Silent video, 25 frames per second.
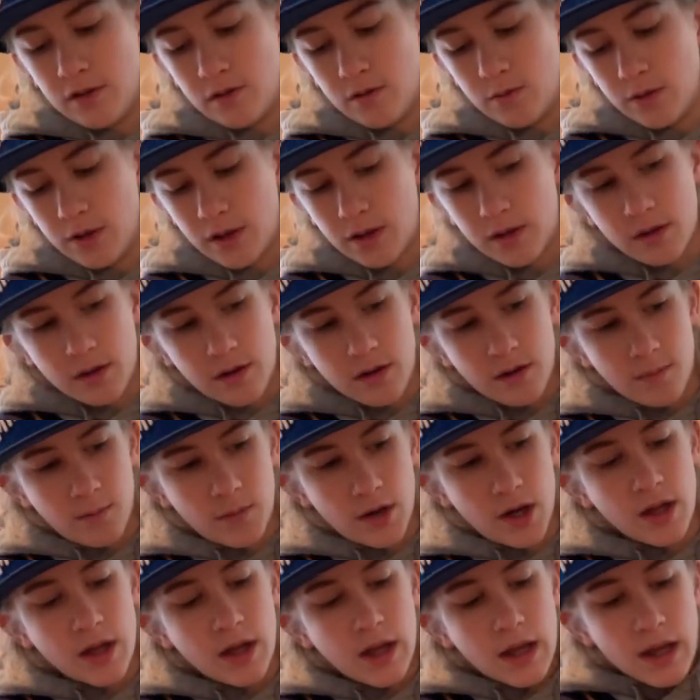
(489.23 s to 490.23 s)
with um,
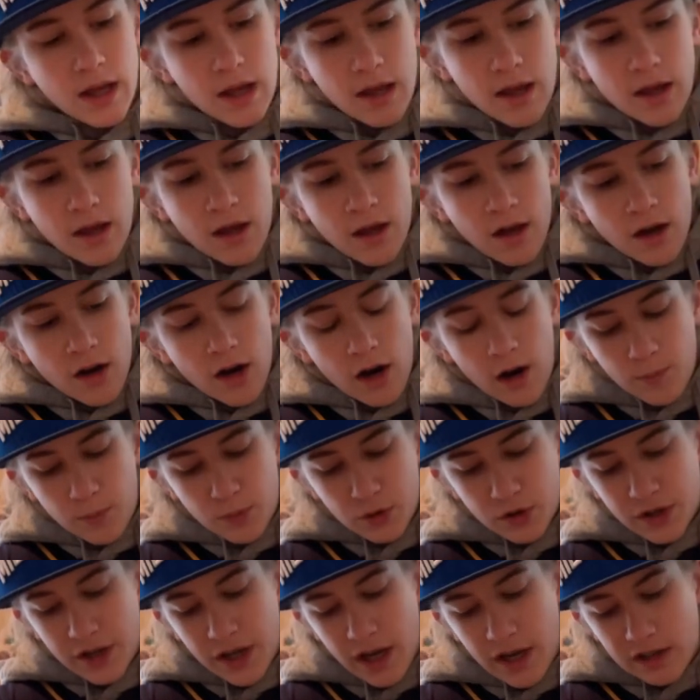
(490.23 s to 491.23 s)

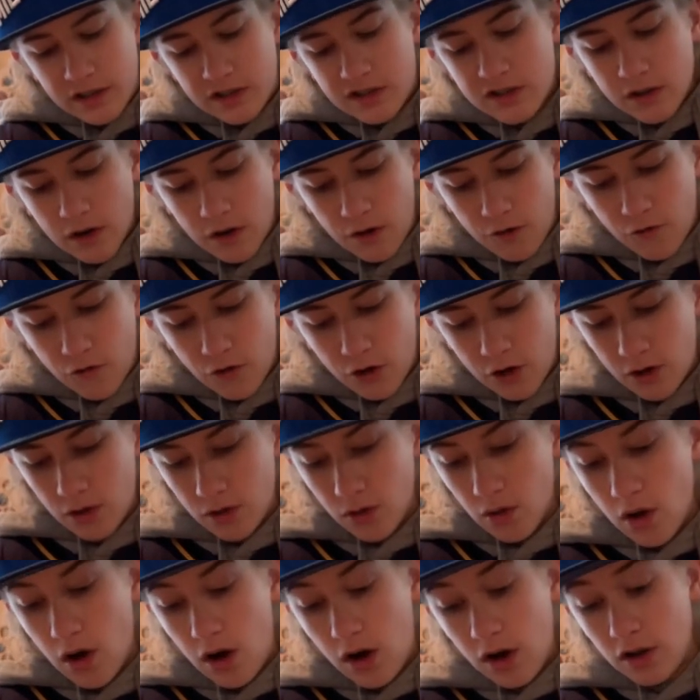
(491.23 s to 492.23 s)
Upper Deck. So for a
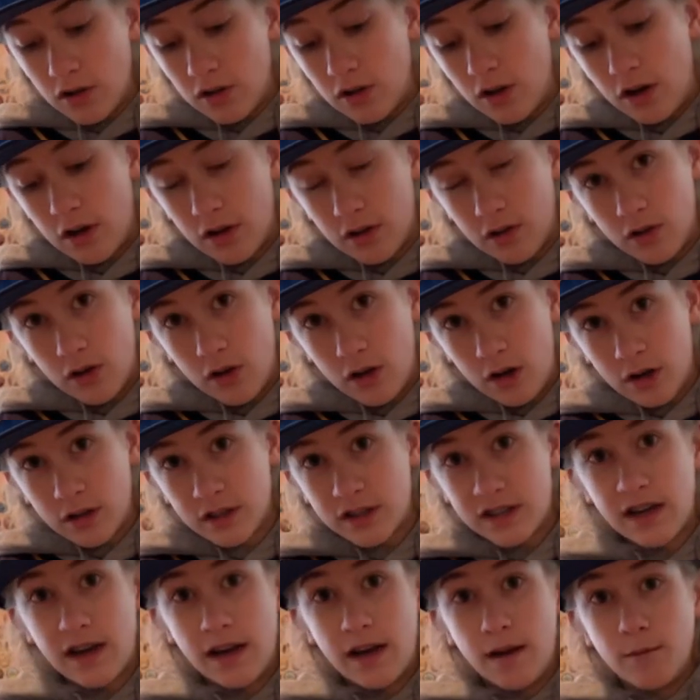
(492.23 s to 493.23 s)
long, long, long
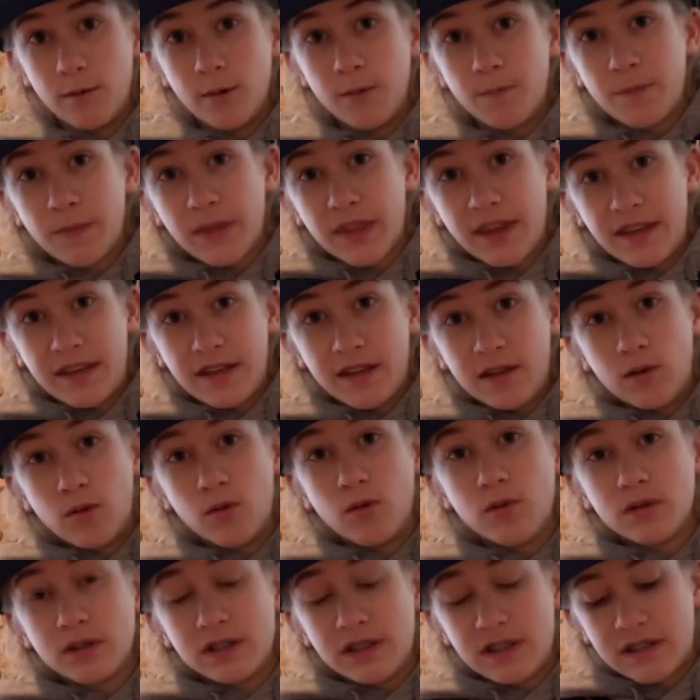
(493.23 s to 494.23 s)
time, he
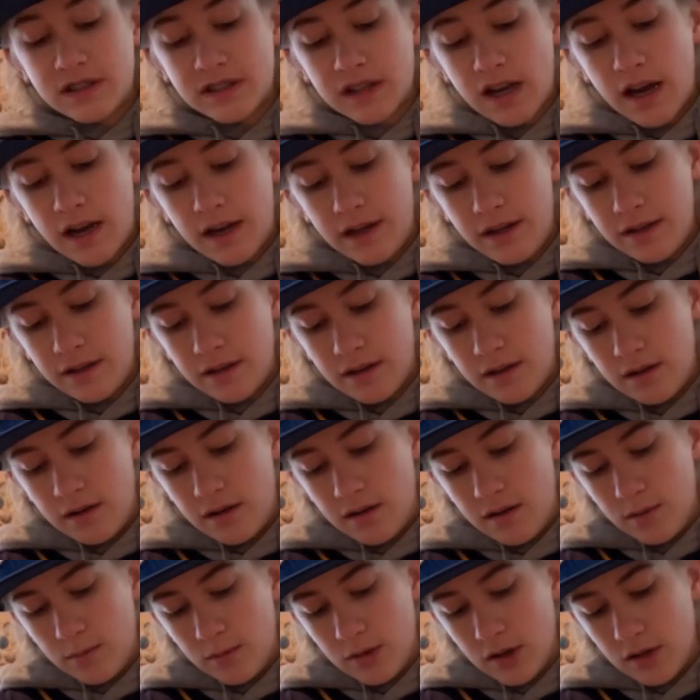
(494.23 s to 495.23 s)
only signed
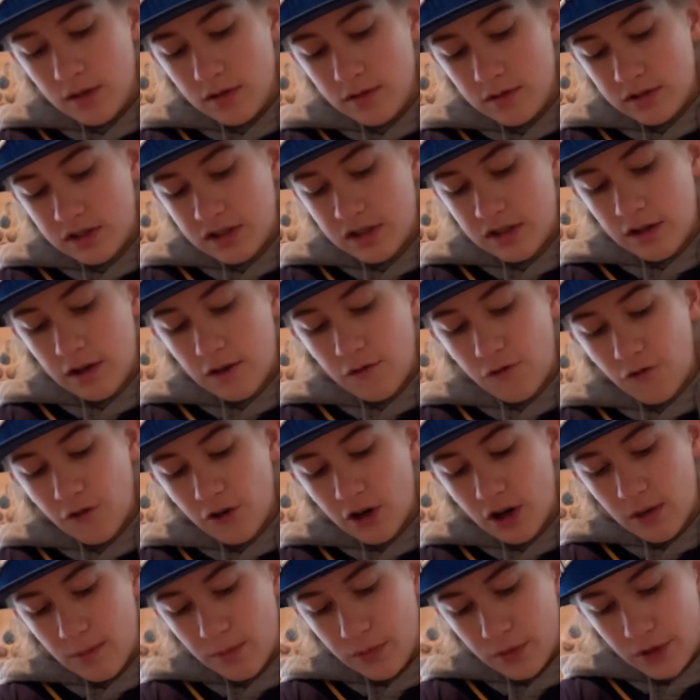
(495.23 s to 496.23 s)
um, stuff
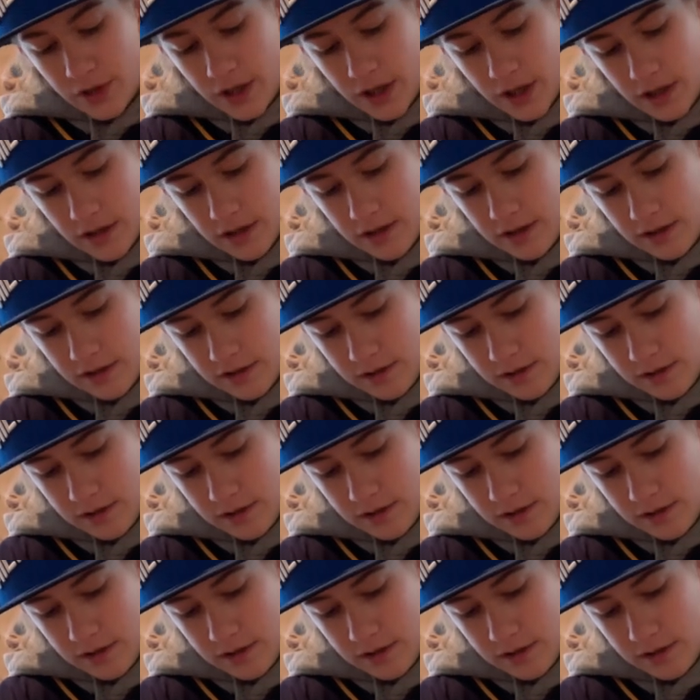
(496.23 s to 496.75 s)
for Upper Deck. This